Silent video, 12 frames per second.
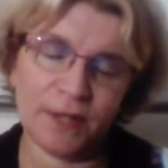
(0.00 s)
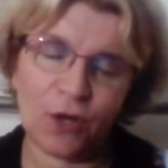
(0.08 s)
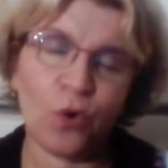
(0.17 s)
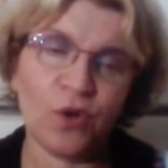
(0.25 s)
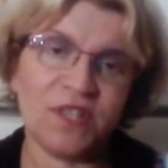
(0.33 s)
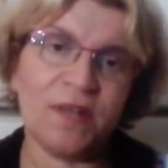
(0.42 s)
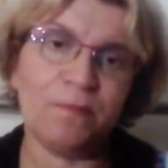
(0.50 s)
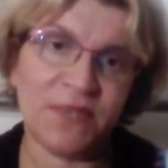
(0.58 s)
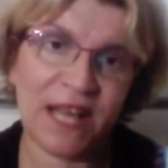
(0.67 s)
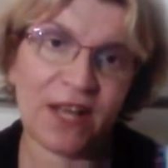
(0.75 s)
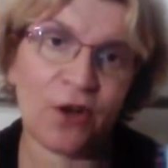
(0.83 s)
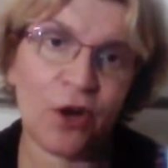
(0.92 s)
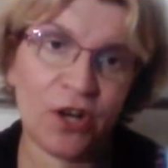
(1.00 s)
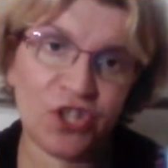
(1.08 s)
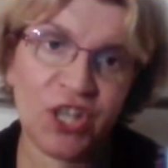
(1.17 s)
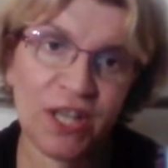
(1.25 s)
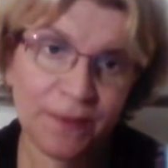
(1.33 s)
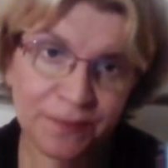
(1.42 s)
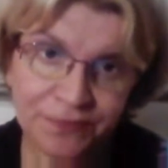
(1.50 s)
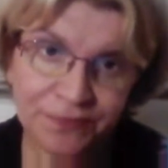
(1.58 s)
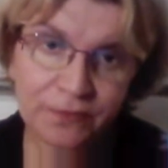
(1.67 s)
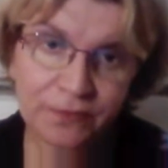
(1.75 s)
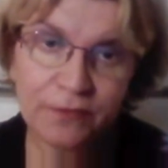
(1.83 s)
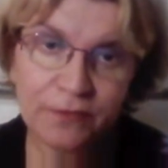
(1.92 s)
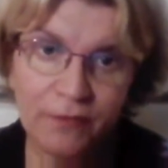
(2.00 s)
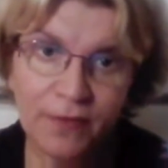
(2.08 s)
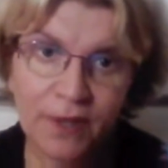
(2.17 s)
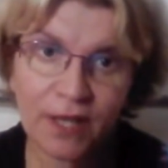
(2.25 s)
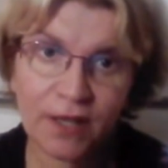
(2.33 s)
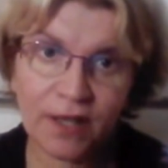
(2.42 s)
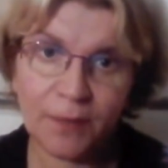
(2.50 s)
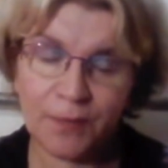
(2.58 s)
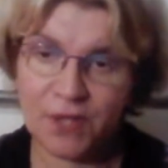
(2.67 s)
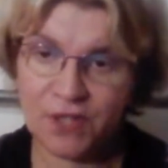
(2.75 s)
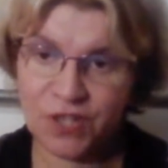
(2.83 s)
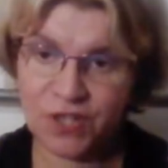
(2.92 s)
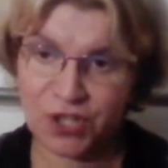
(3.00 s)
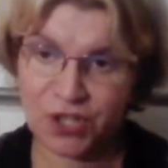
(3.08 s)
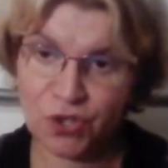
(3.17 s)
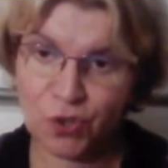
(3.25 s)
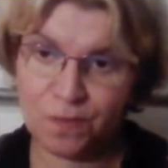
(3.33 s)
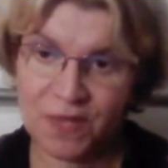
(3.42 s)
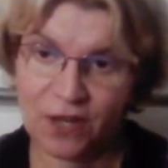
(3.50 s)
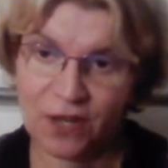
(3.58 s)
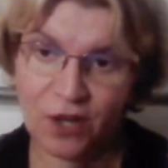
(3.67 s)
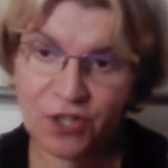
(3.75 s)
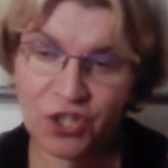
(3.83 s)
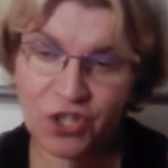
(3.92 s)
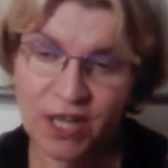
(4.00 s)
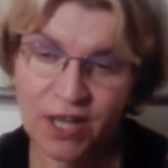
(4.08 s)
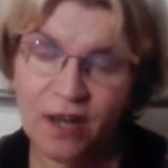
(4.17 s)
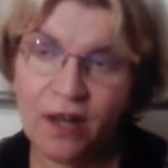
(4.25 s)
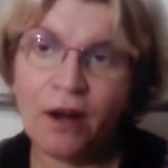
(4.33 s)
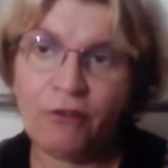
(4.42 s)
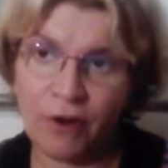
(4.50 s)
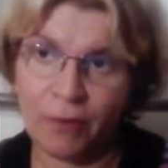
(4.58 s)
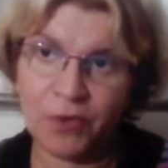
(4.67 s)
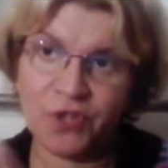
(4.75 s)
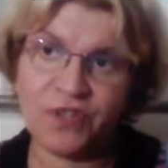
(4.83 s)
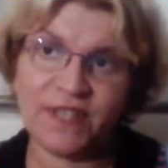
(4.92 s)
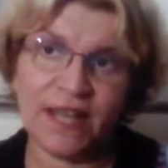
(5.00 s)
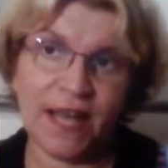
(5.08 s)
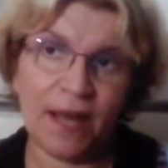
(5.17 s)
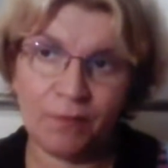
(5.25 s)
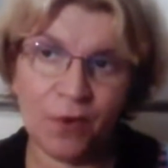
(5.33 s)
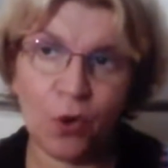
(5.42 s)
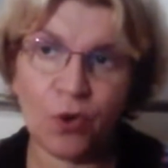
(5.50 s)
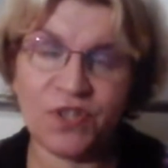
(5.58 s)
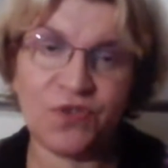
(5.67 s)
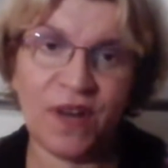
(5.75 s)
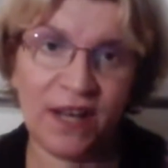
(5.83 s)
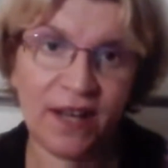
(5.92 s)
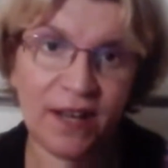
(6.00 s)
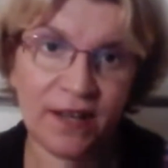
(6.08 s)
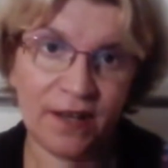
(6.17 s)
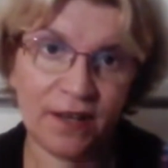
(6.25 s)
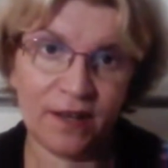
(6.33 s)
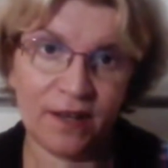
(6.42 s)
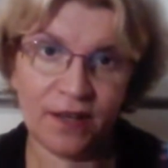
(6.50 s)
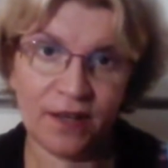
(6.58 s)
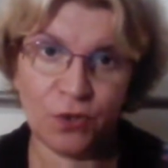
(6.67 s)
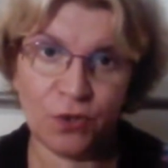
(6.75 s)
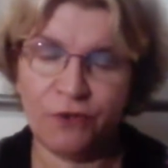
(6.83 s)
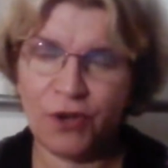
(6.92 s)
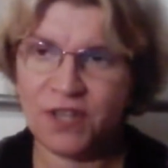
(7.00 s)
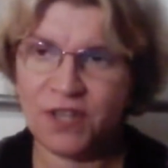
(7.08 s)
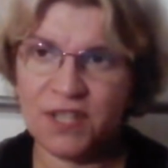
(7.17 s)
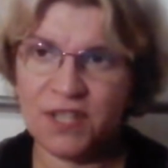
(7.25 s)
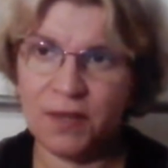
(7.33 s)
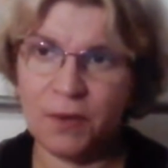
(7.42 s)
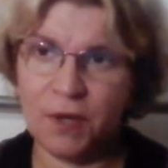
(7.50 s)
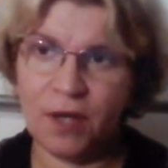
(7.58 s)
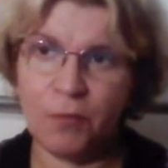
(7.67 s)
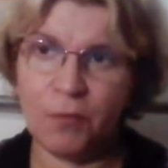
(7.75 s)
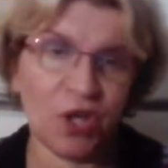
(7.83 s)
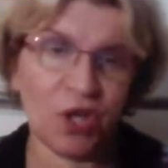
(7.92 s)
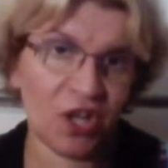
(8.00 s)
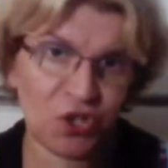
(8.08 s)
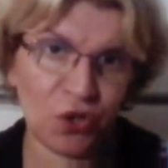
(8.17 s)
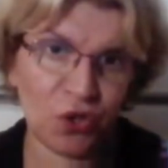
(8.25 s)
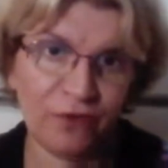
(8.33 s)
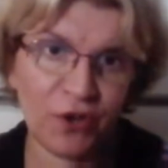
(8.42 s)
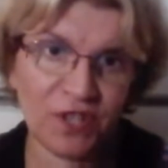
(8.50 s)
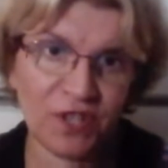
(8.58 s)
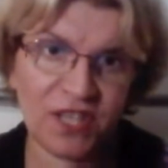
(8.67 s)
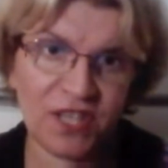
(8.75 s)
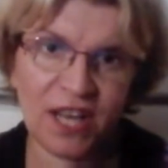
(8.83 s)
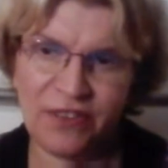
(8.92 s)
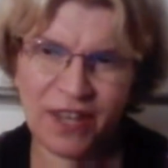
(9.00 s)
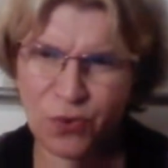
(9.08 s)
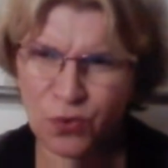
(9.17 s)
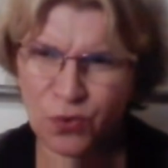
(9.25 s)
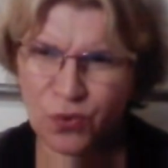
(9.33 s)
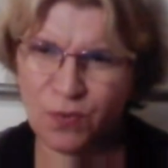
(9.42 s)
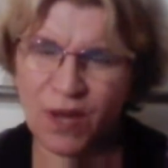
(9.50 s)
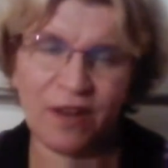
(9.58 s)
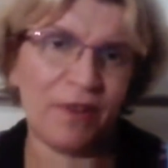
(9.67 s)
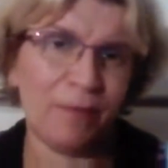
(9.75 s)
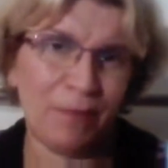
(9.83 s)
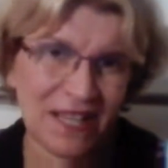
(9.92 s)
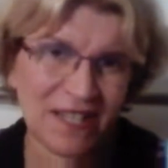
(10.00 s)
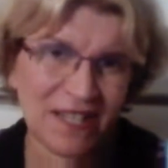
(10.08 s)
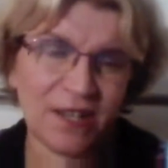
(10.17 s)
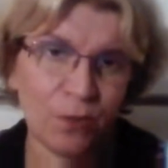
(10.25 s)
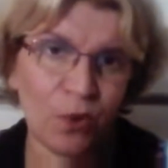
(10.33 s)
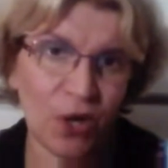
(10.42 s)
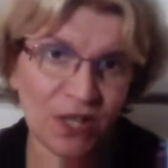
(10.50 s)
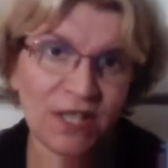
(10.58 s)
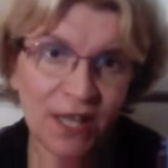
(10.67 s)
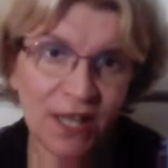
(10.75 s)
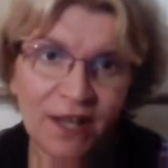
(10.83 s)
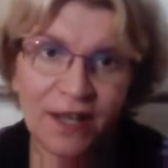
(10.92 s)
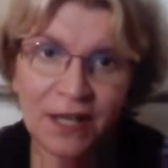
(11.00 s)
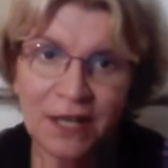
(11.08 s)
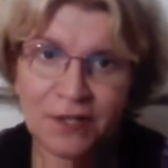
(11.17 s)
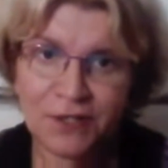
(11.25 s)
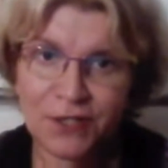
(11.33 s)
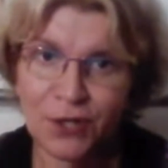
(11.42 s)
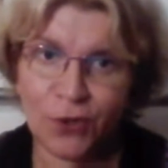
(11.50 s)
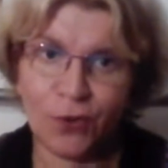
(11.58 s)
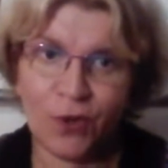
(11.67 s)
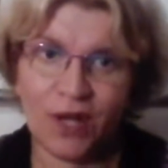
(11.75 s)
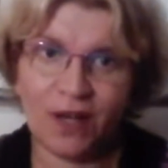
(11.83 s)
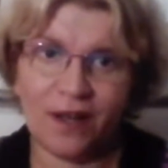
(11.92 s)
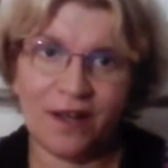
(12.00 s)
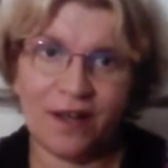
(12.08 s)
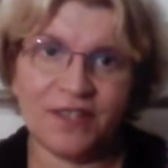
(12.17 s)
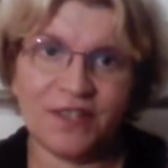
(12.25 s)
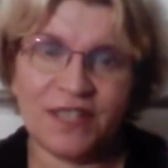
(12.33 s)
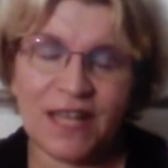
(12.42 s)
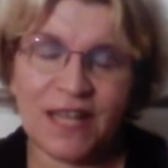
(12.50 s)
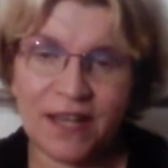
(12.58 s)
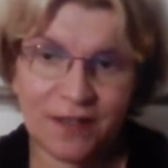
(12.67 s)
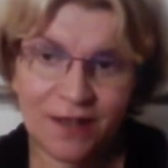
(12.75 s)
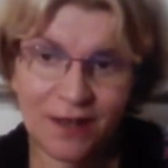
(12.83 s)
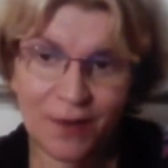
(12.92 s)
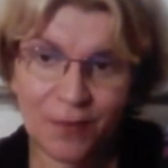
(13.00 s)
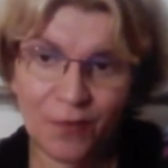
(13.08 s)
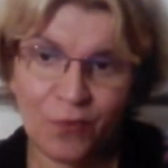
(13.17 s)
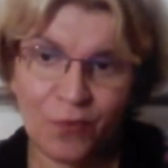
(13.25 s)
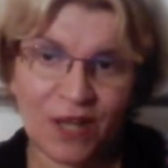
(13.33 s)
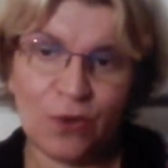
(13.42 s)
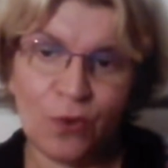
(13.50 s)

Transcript: course in psychology, introduction to psychology, from the same Australian university, Monash University, I think, who's one of the best in the world. So then when